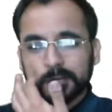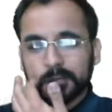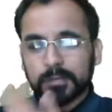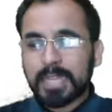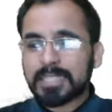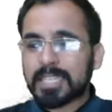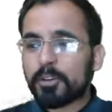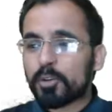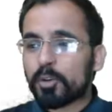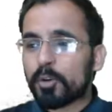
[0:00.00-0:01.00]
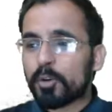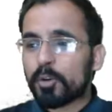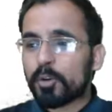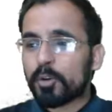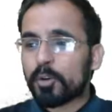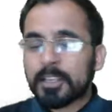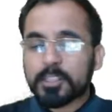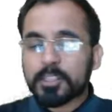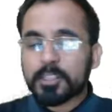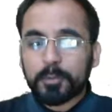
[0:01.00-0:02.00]
that's how you go about it.
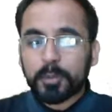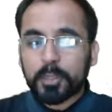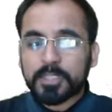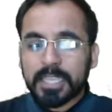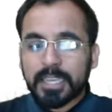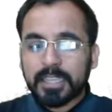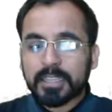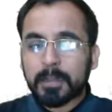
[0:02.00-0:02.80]
So what would you say here? The